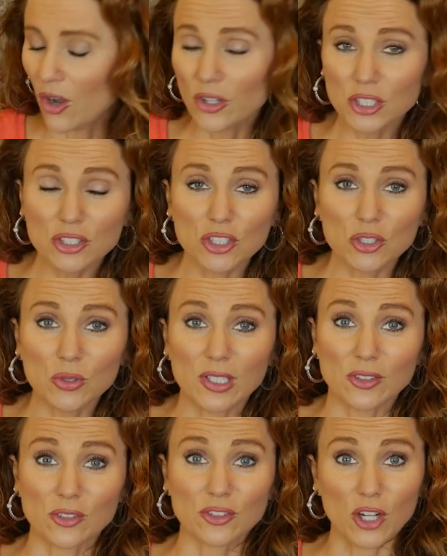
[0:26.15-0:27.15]
All you do
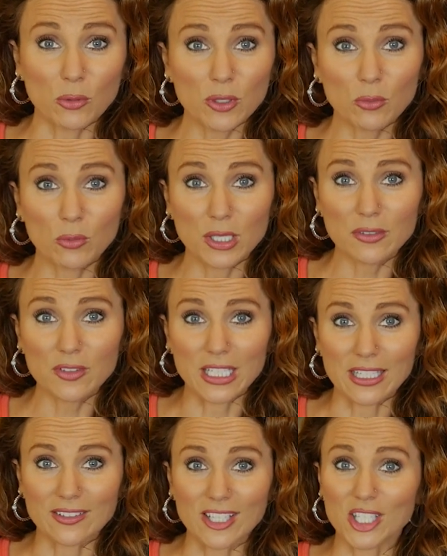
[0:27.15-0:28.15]
is you start with one of
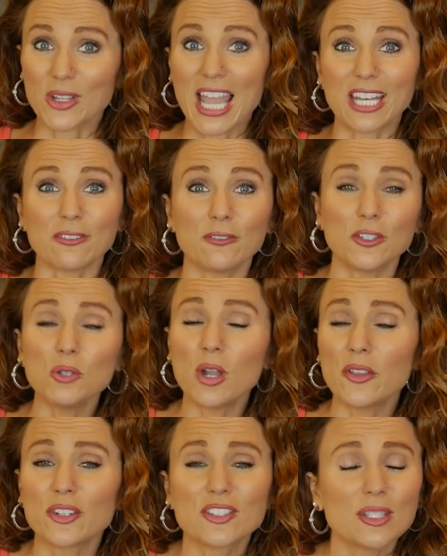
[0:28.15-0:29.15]
these and you add a few
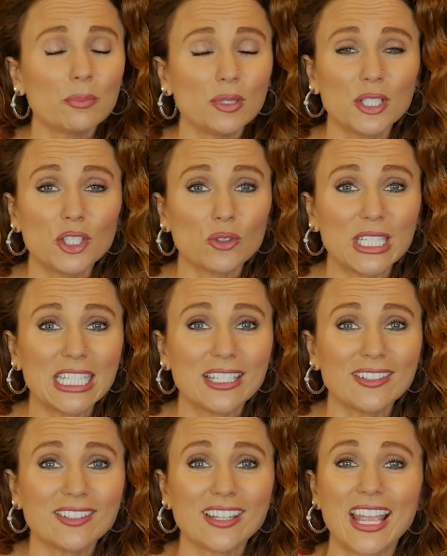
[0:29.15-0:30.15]
other simple
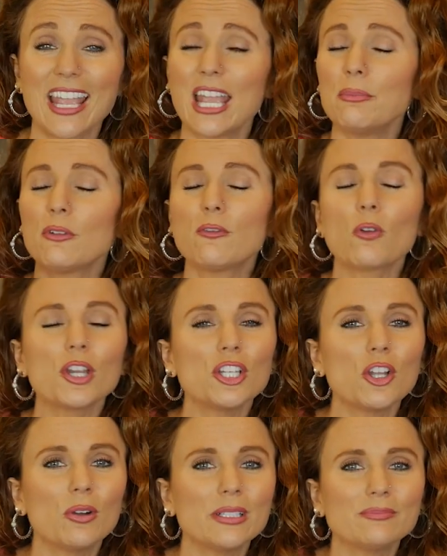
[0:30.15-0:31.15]
ingredients, and before you
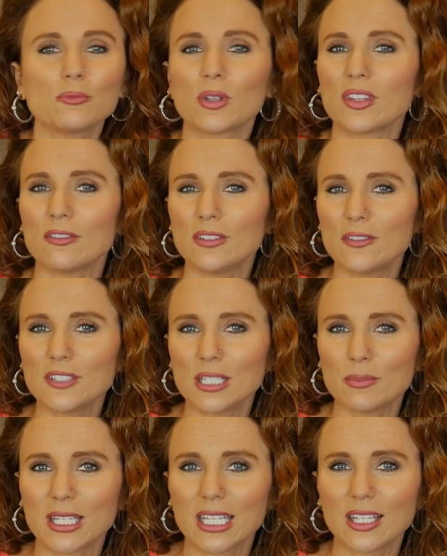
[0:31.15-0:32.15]
know it, within
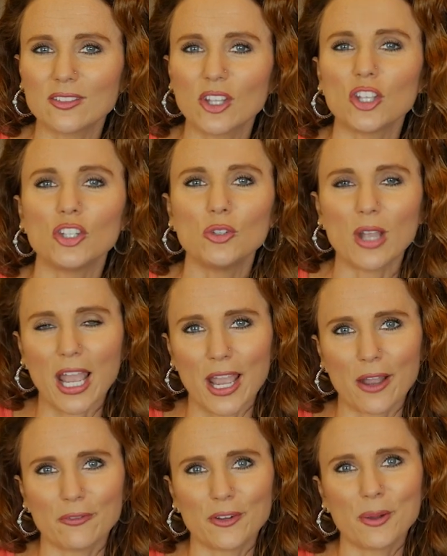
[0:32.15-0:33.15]
15 minutes, you
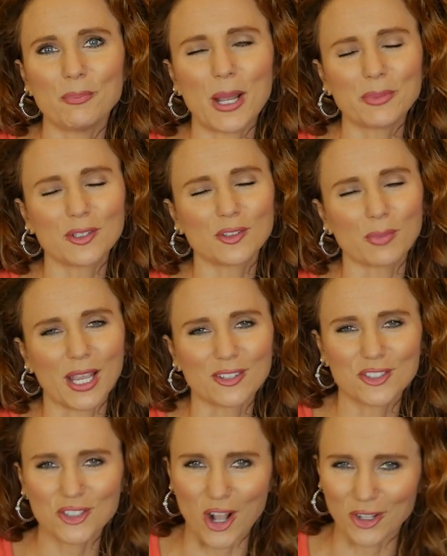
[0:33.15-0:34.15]
have pumpkin
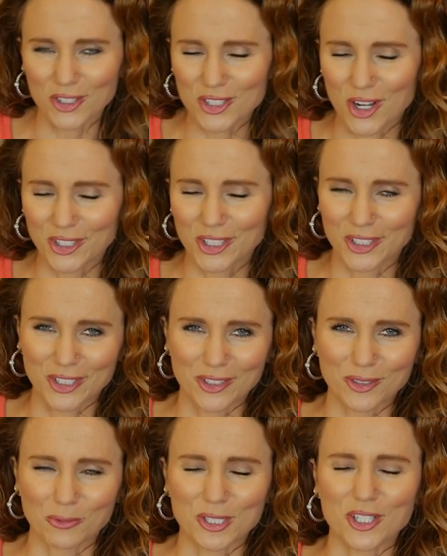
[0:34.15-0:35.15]
spice chocolate chunk
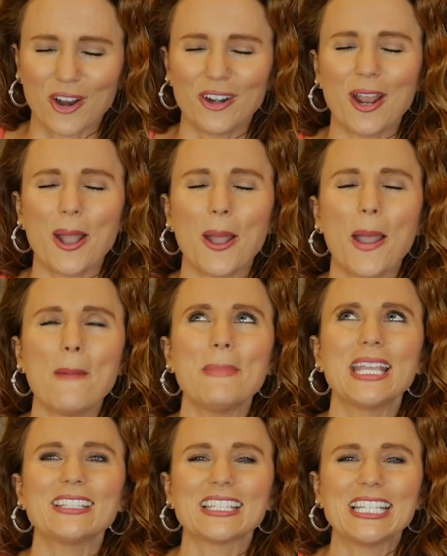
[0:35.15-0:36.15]
cookies, which are
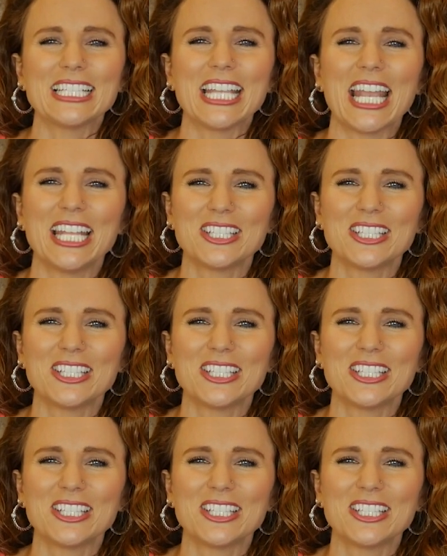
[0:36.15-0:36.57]
amazing and